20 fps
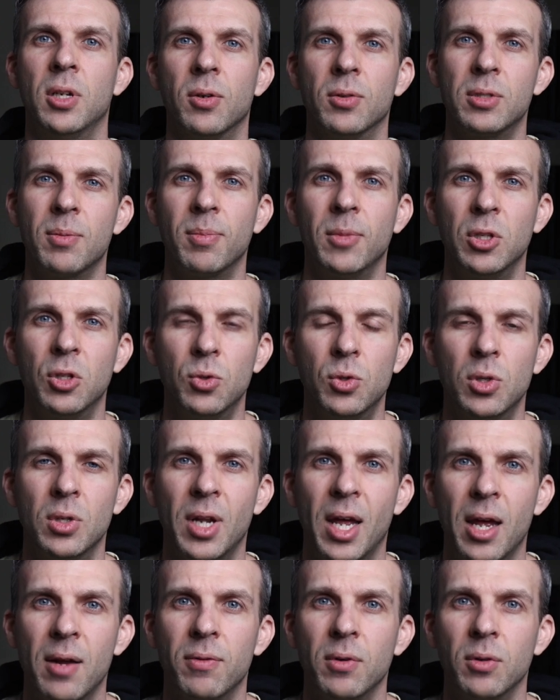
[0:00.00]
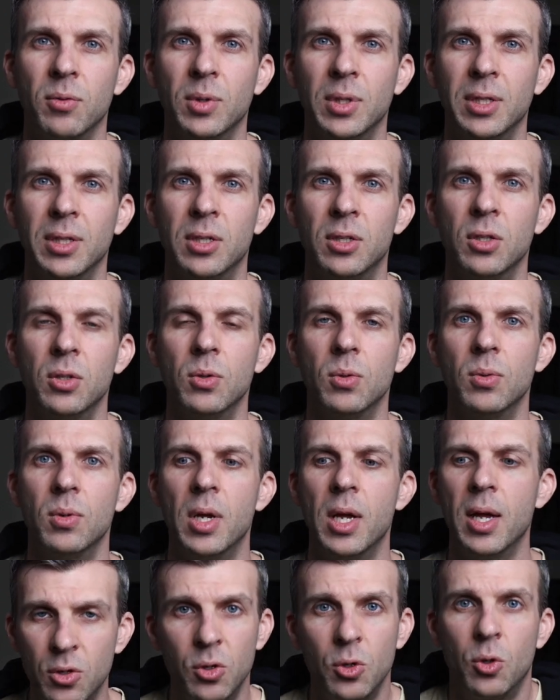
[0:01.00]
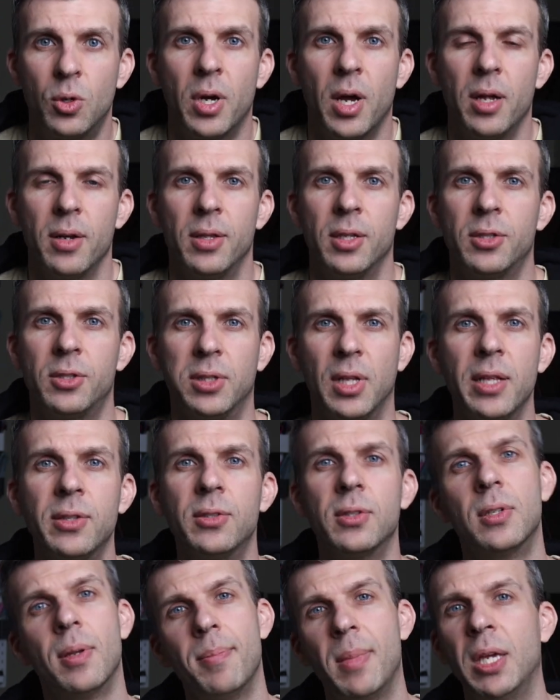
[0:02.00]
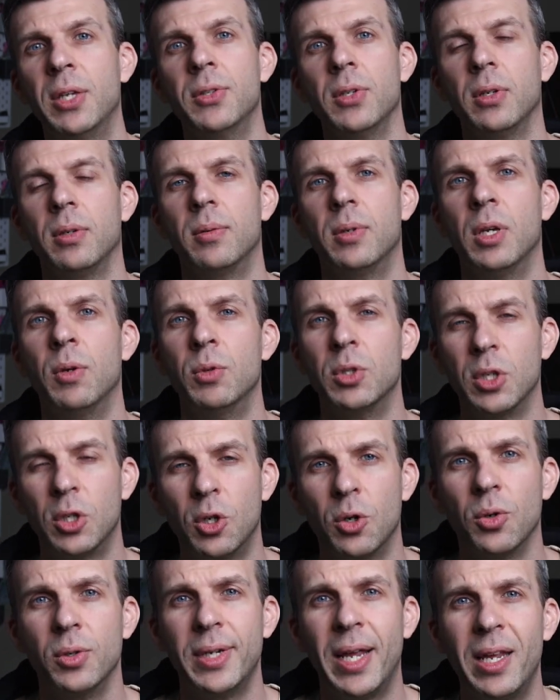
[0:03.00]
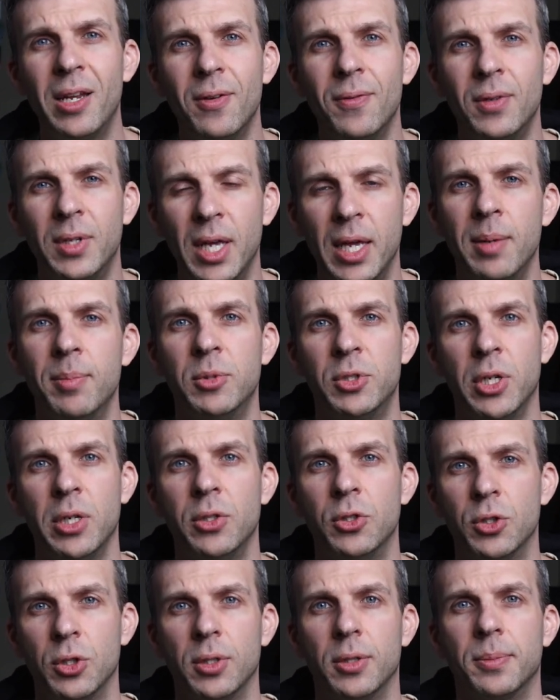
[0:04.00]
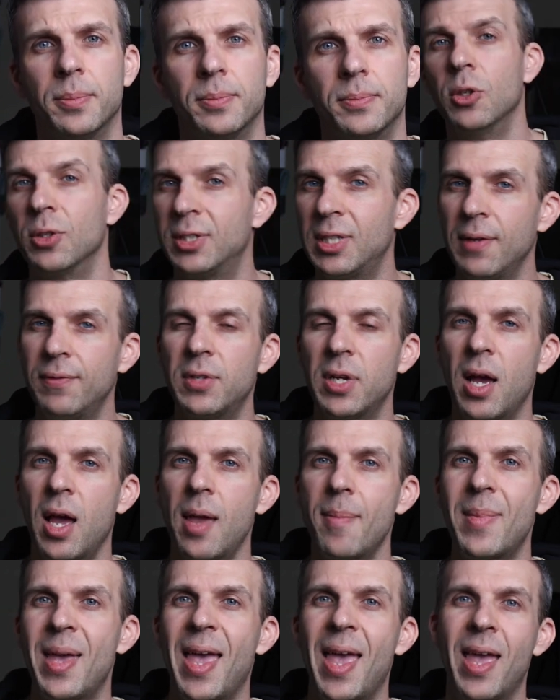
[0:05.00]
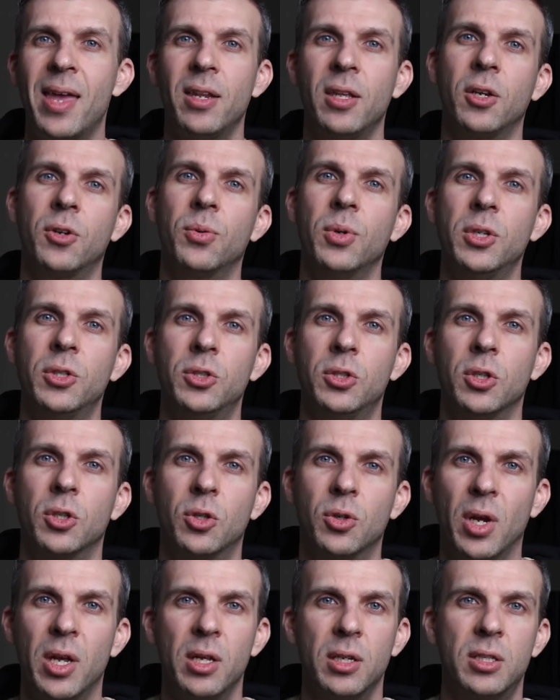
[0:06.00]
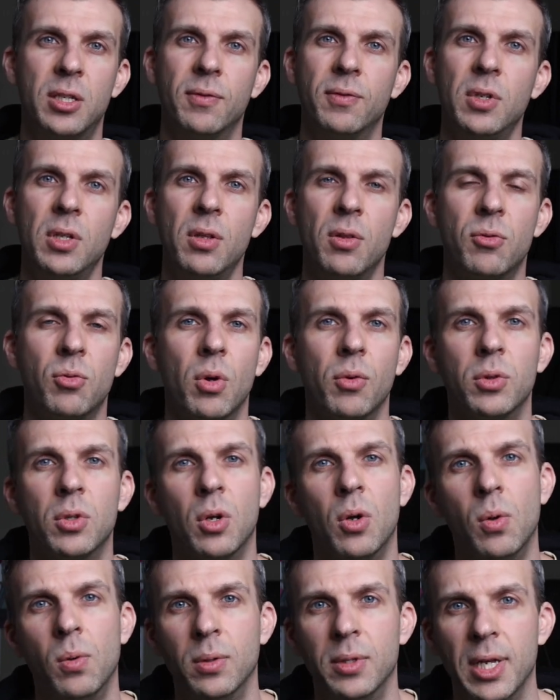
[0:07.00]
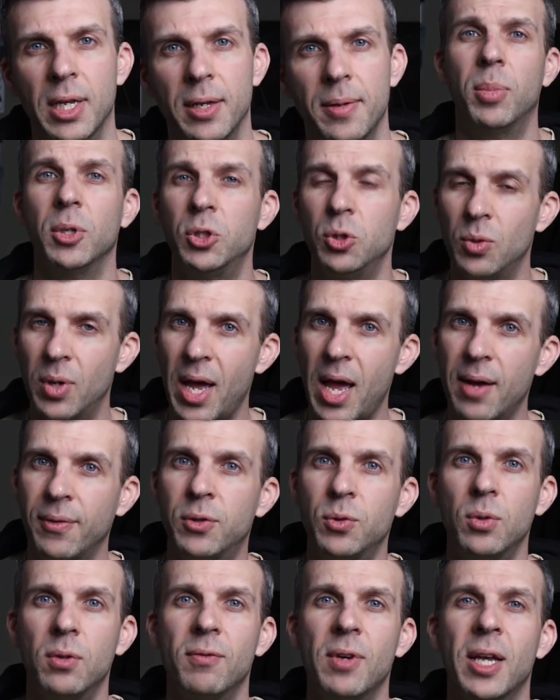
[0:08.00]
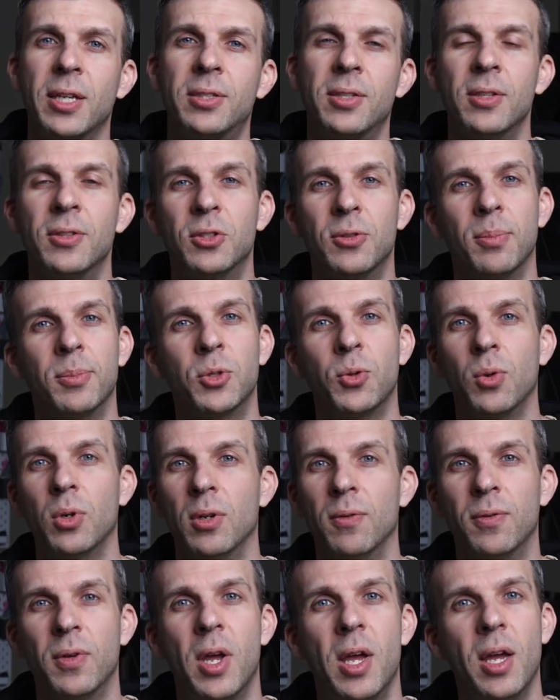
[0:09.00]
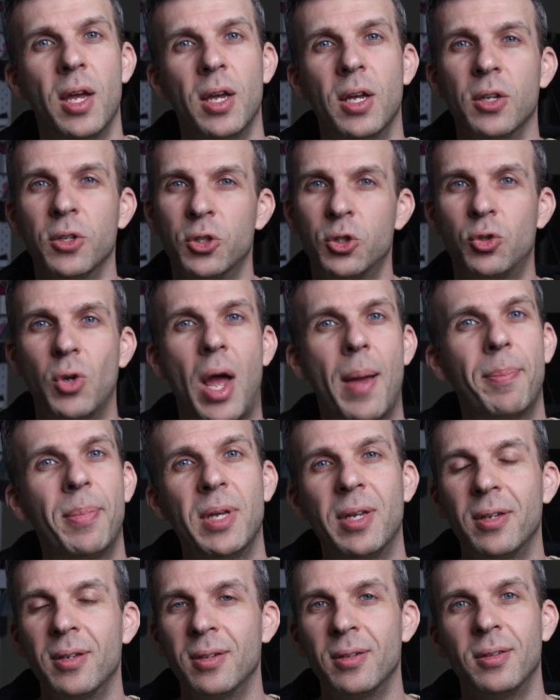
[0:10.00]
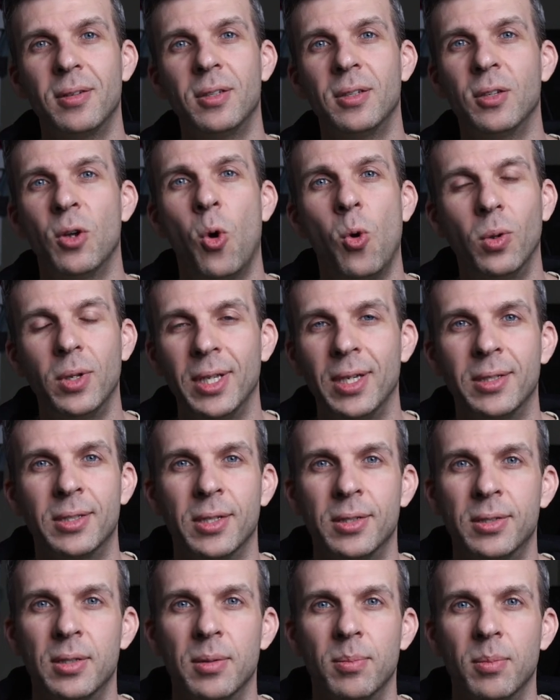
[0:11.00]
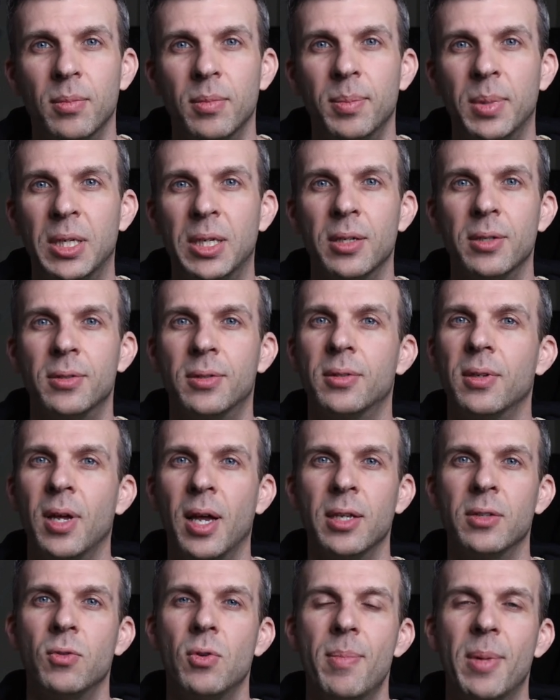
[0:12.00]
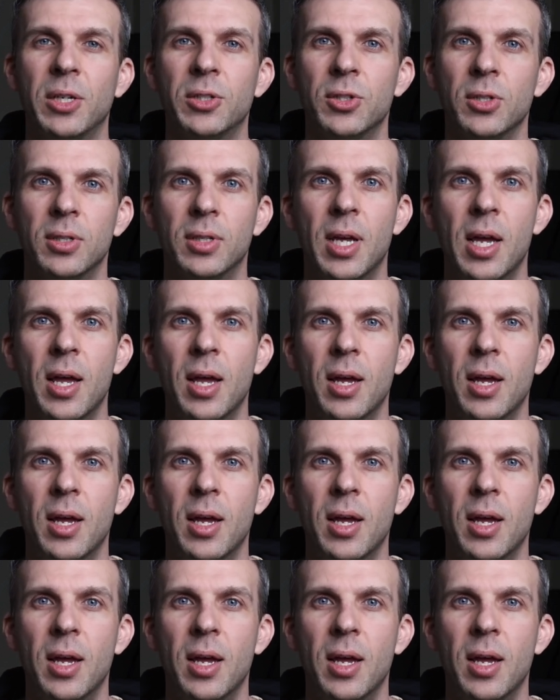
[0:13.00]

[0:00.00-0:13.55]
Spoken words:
something you should ever really do. This lens is amazing. It was a creative game changer. You'll save time and increase your creativity throughout the whole day, but you have to invest in some sort of strapping holding system because, as we mentioned,